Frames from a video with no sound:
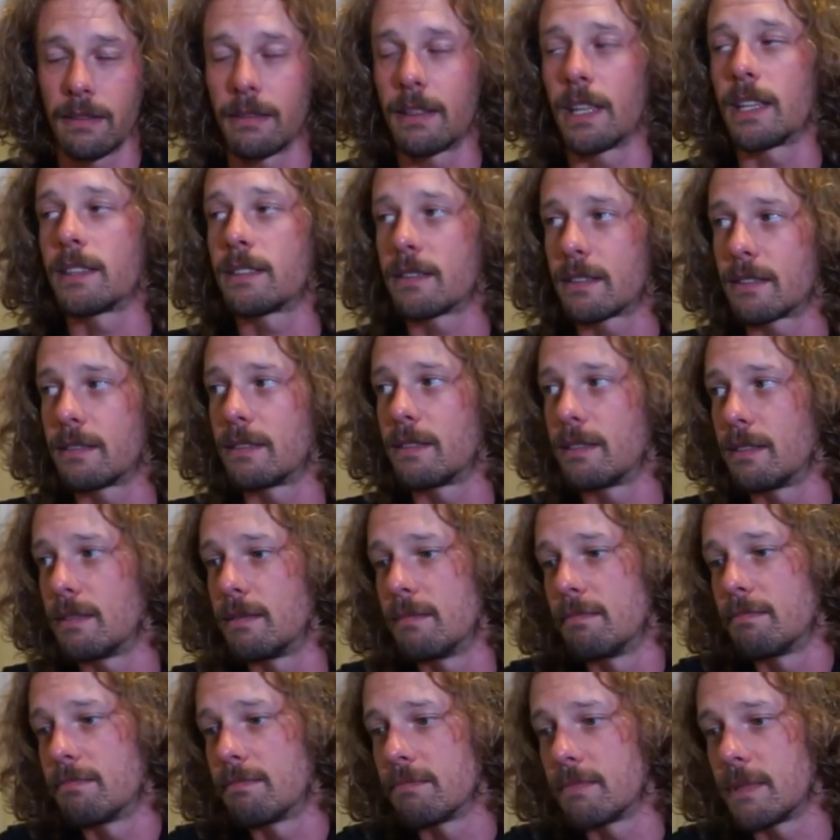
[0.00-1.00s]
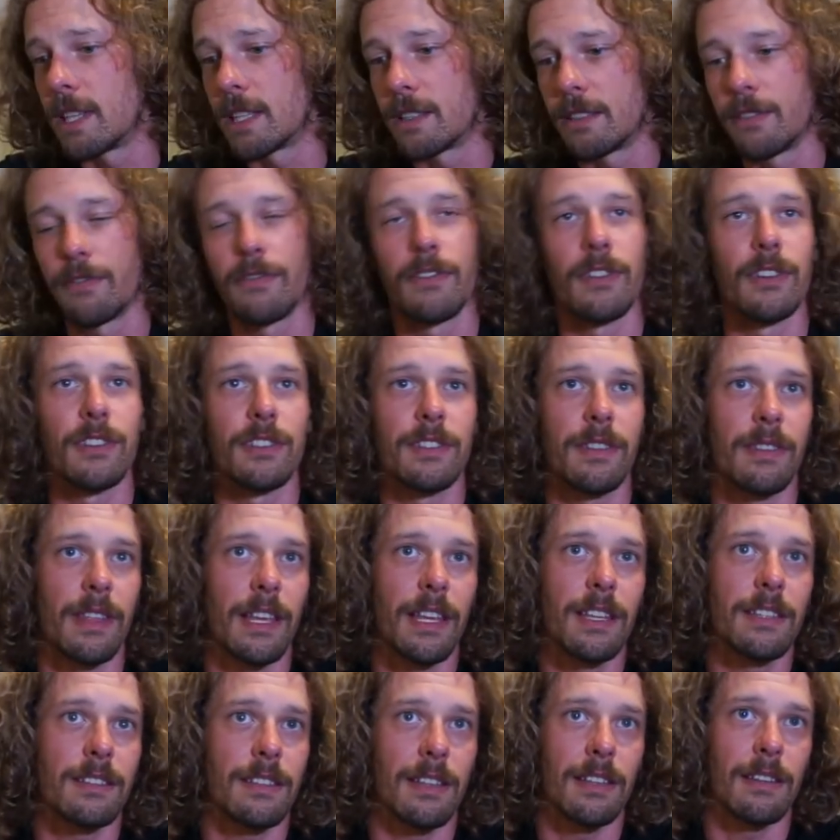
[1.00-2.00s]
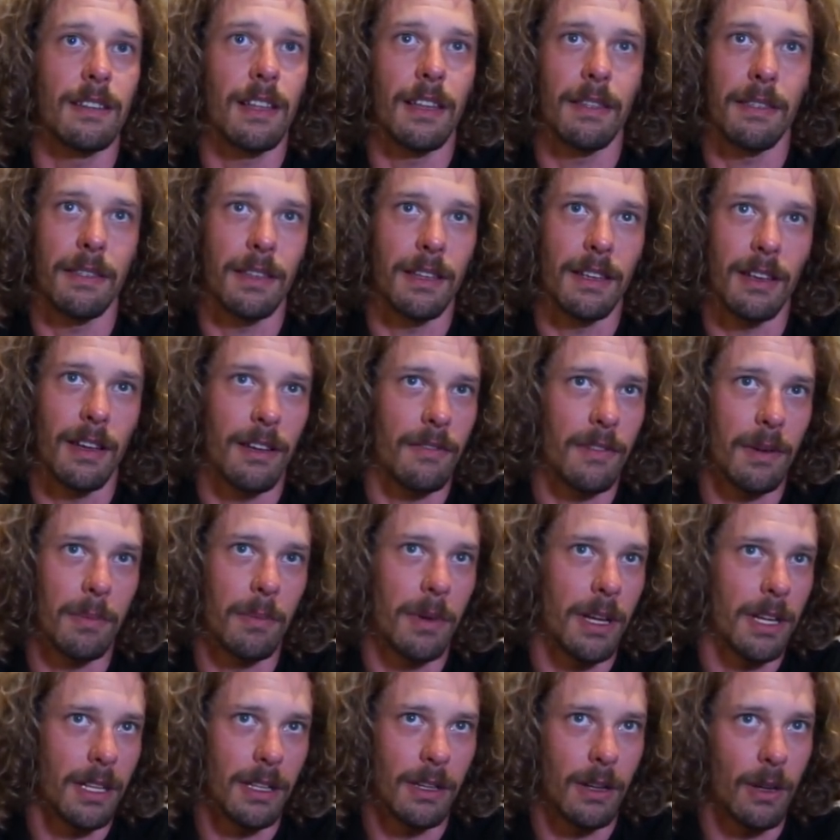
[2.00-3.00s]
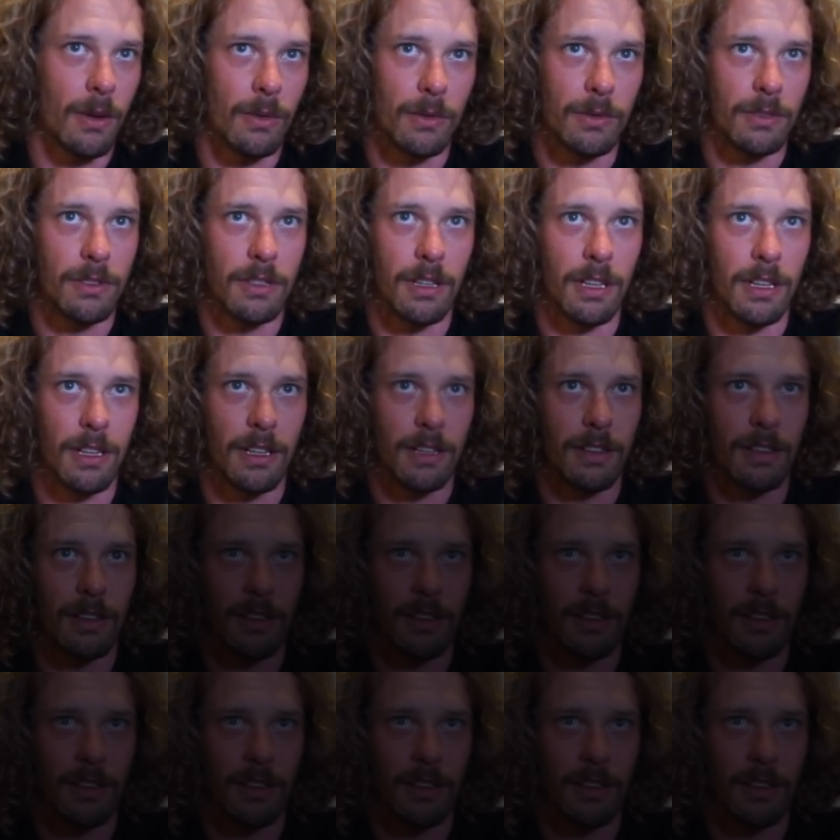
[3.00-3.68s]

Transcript: Mm-hmm. That's the first things, and I think everybody knows. And